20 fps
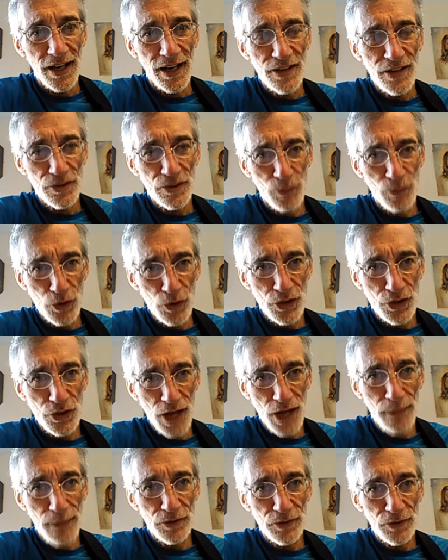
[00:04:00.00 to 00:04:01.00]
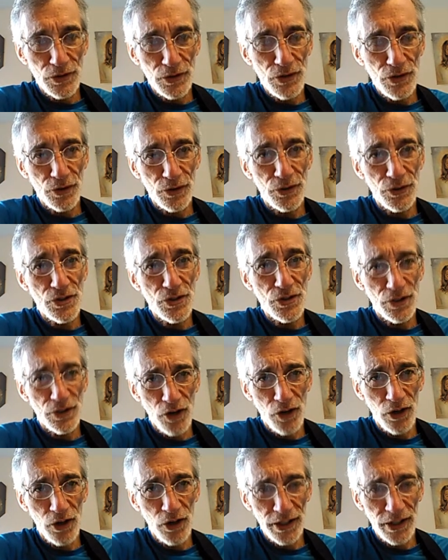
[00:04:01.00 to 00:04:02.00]
has the most chapters or is the
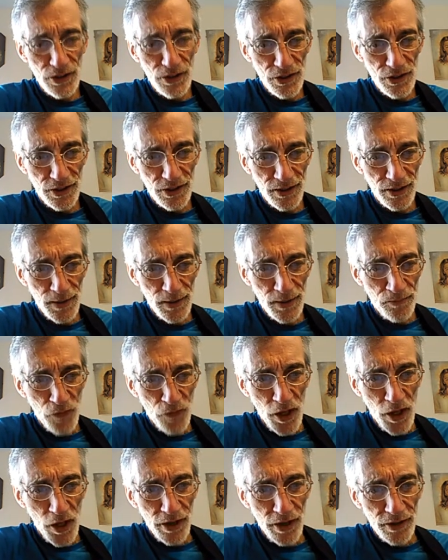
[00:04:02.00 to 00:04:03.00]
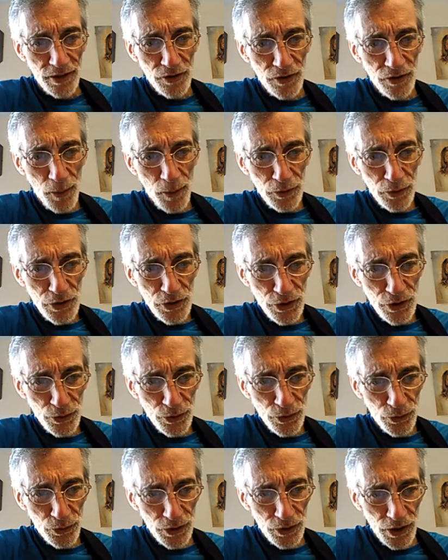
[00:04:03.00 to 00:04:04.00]
longest? Number
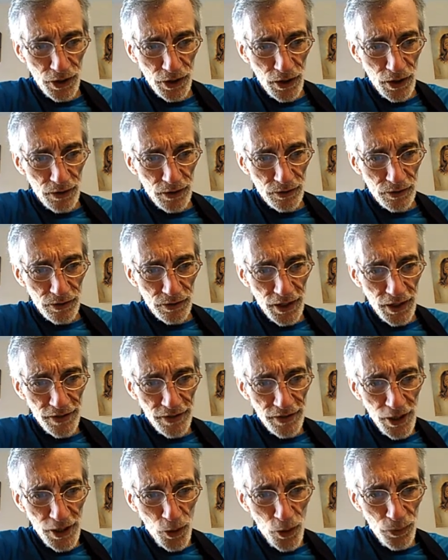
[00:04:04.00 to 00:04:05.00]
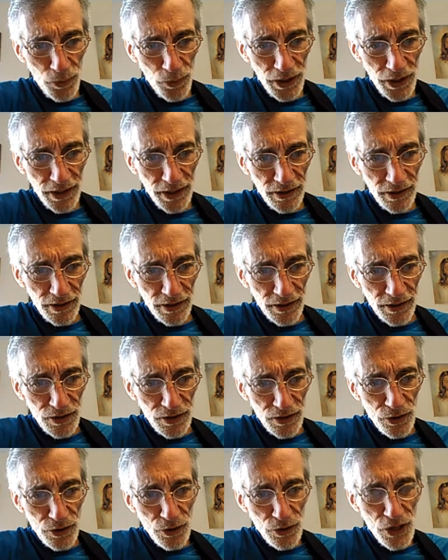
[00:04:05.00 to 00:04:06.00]
two, in the opening
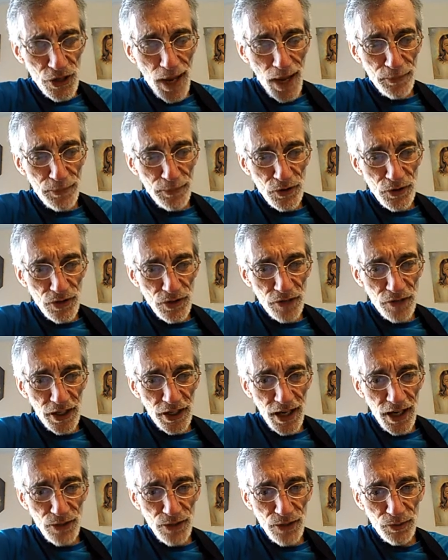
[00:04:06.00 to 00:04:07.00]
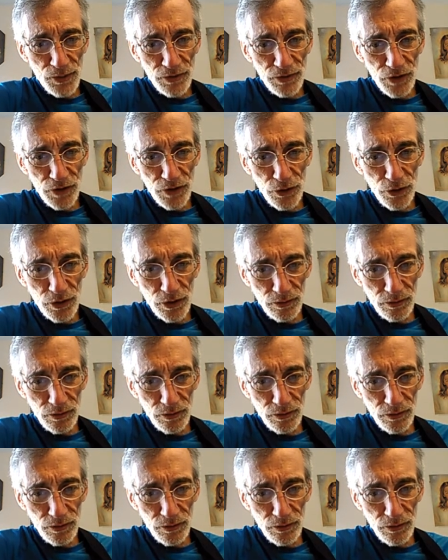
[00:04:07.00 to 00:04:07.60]
two chapters of the Gospel of Luke,